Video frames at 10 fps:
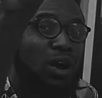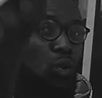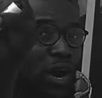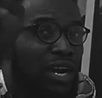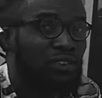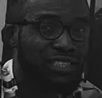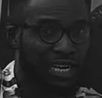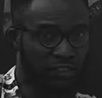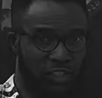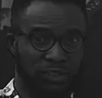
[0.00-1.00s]
acquiring
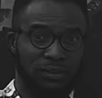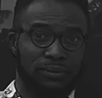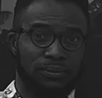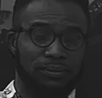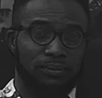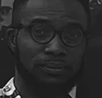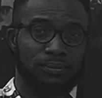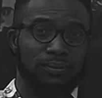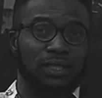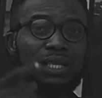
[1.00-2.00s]
that thing.
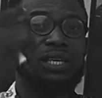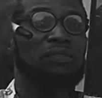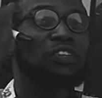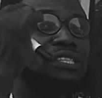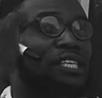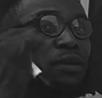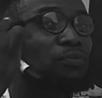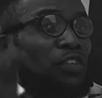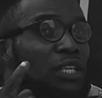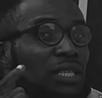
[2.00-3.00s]
The
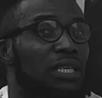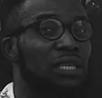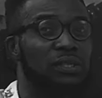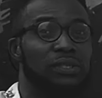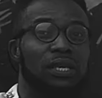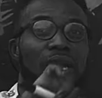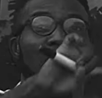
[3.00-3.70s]
same thing is